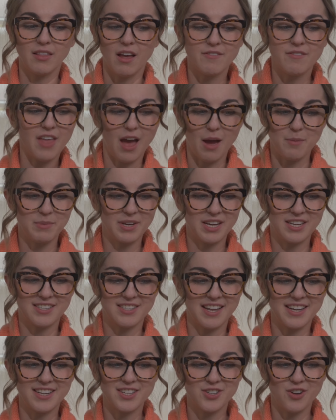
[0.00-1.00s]
love that, because
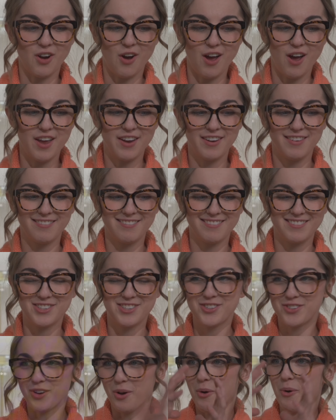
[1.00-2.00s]
then it's not
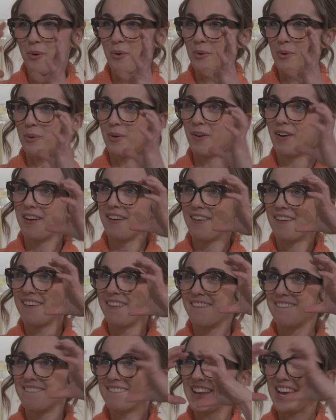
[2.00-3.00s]
so
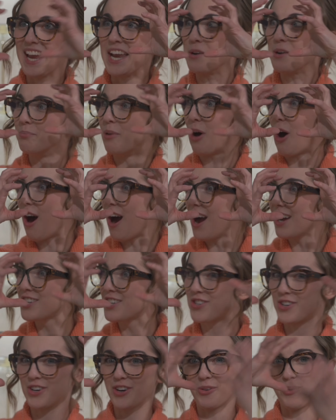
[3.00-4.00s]
in a
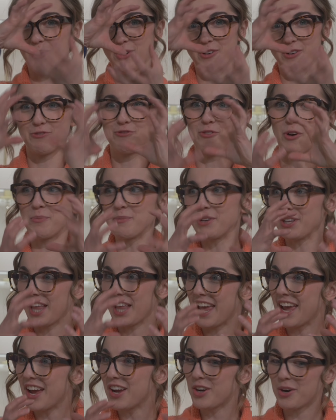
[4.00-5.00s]
box or
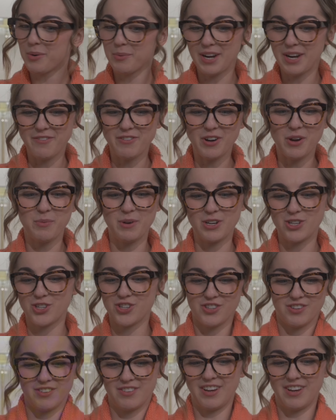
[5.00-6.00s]
formulaic or whatever,
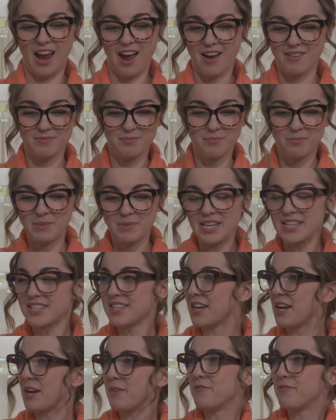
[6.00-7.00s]
which means
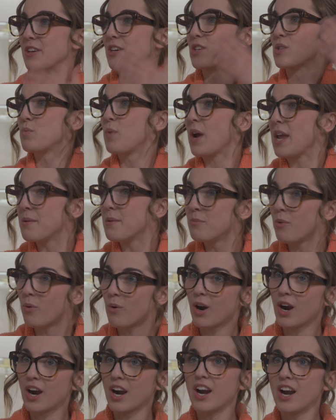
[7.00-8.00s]
that it feels way
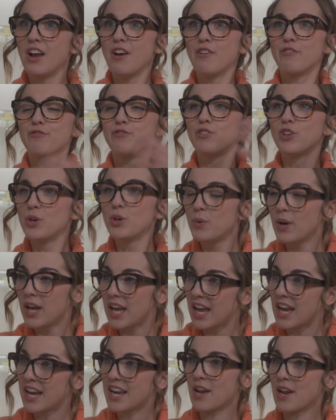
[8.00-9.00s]
more
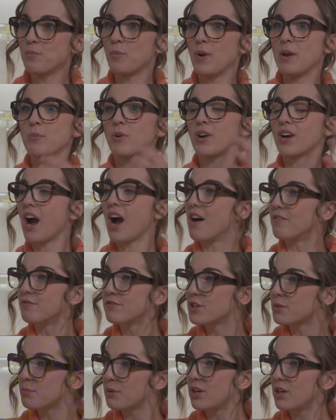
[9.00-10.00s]
fluid and way more
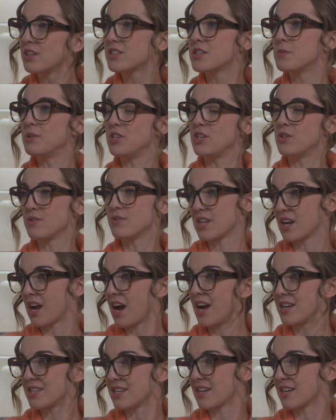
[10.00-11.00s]
comfortable to be using a
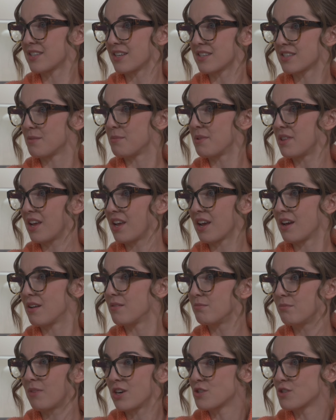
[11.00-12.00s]
high-tech system, and they
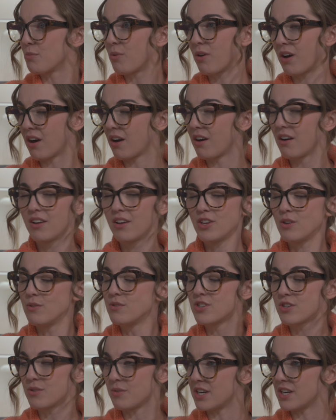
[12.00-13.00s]
get much more
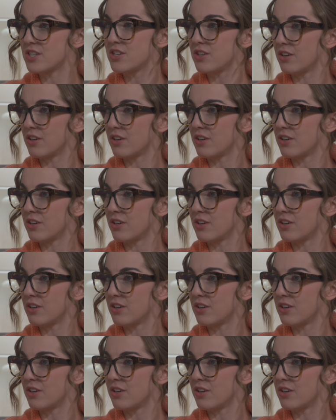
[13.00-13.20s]
used to it